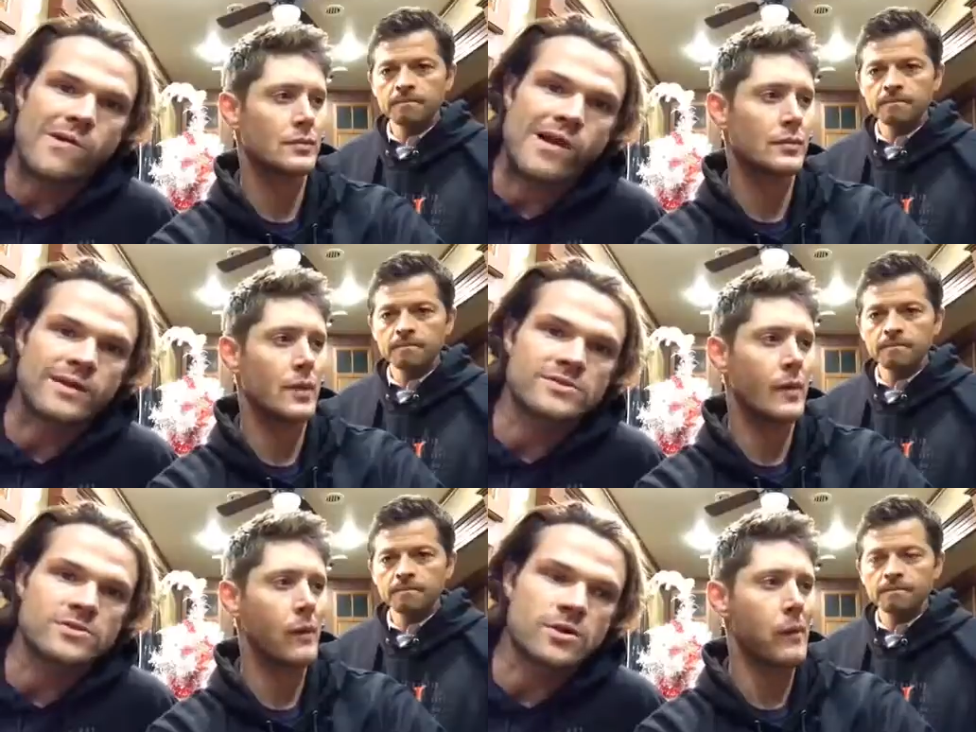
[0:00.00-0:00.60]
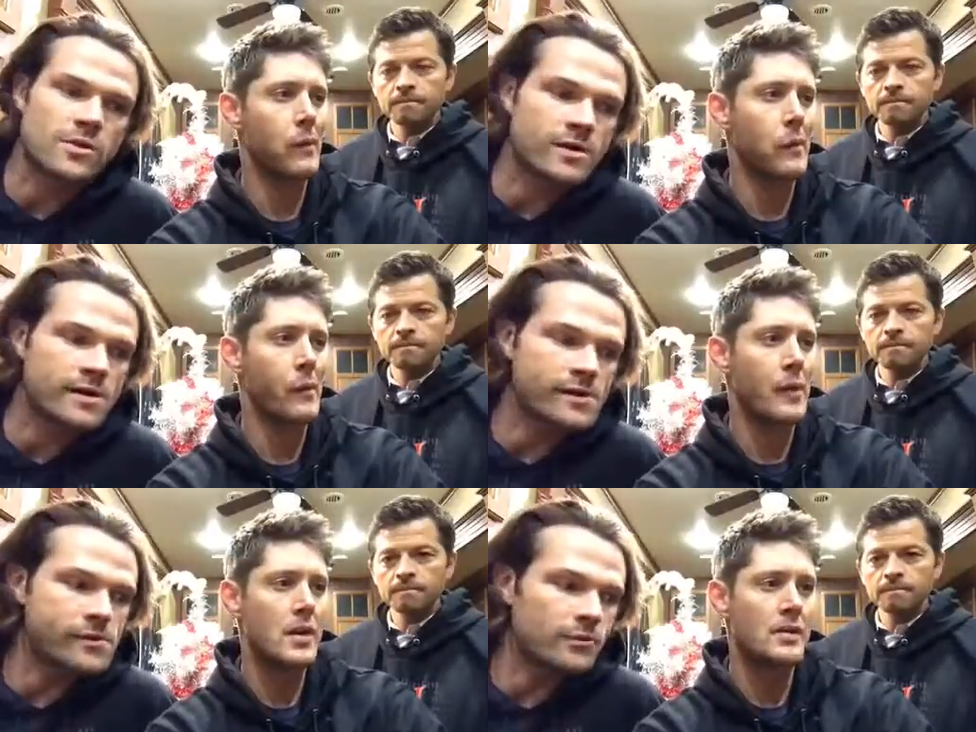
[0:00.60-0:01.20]
Speaker 1: And so
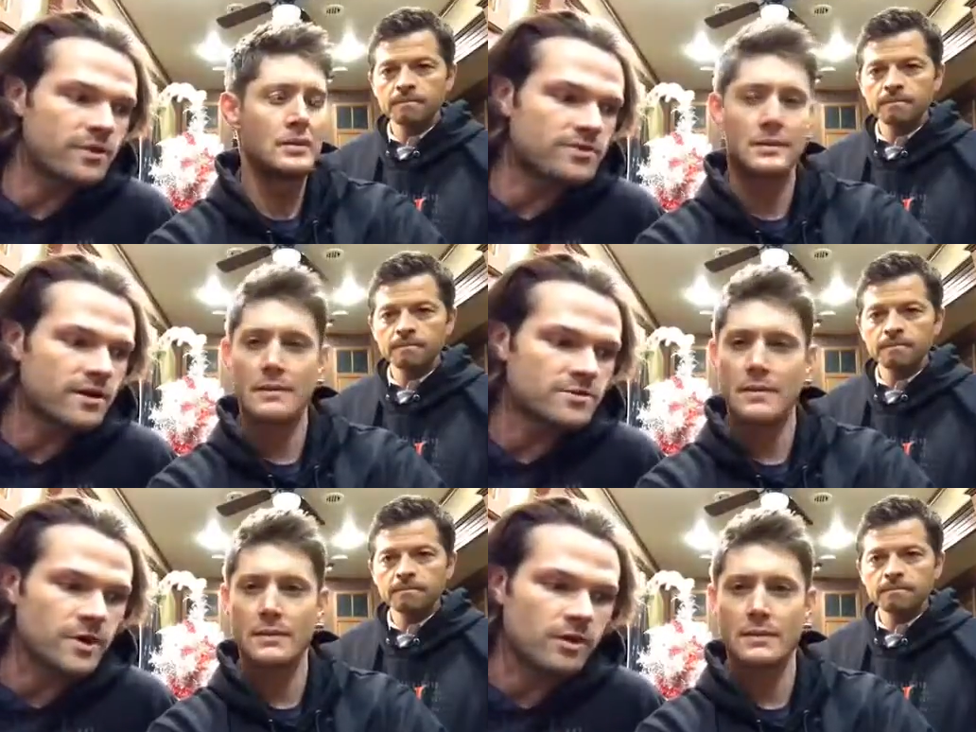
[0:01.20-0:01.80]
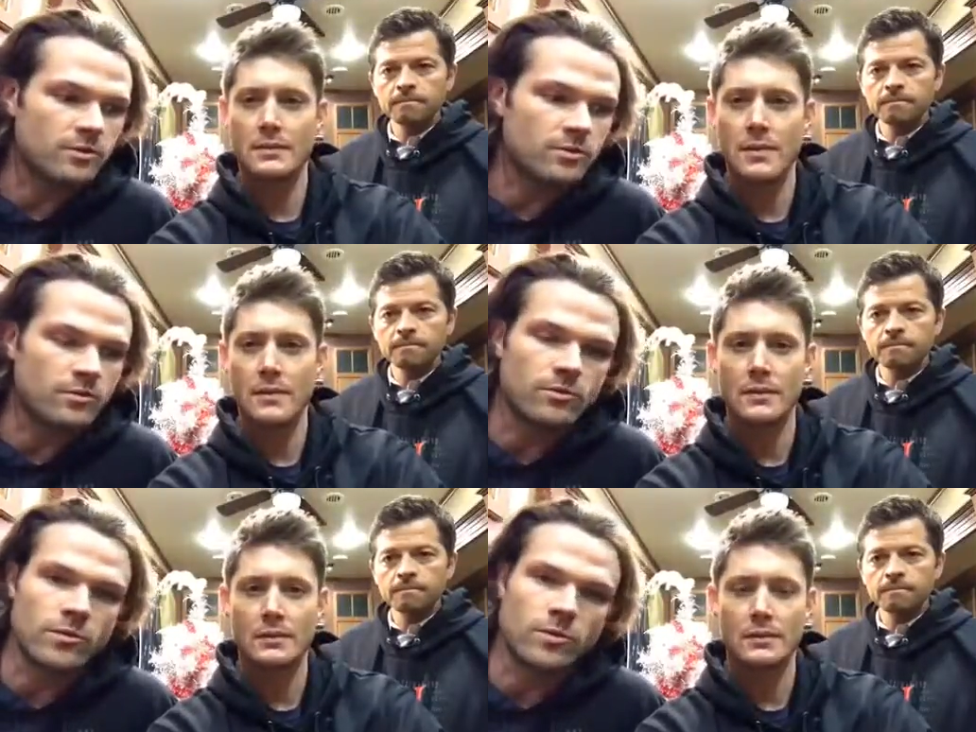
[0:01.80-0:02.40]
uh, we talked about
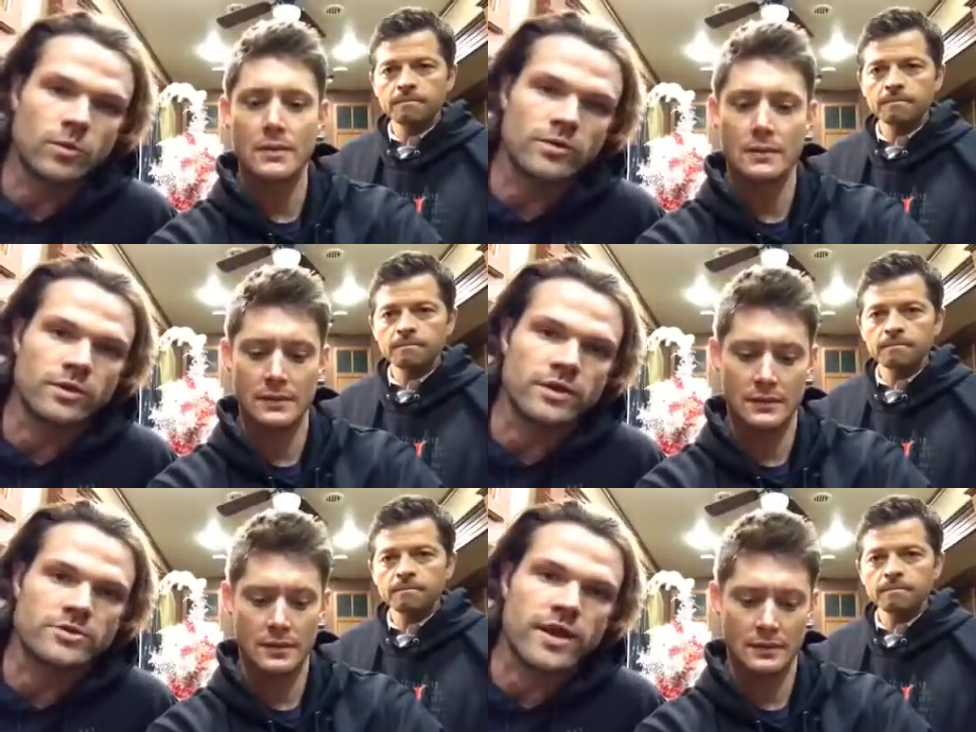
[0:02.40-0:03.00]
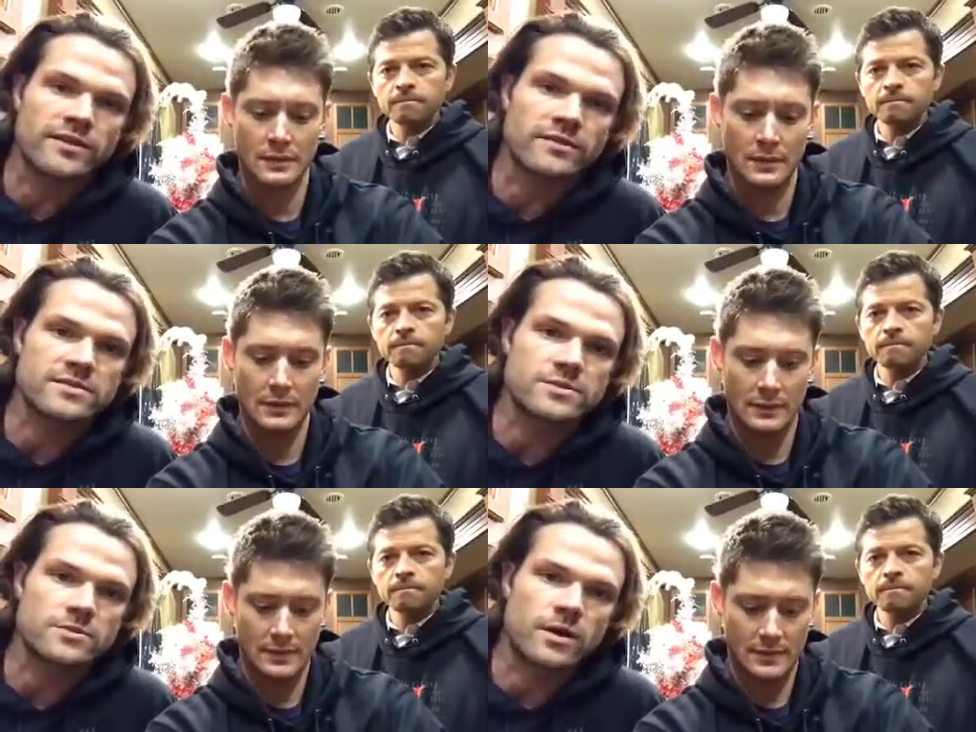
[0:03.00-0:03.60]
what really attracted us
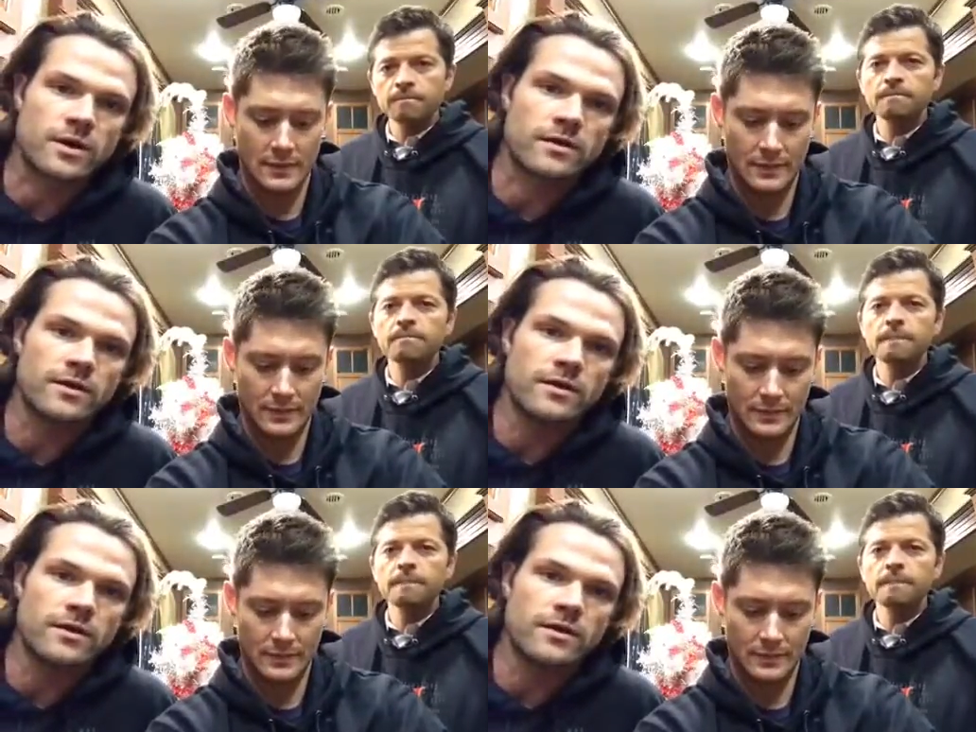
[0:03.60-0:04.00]
to uh,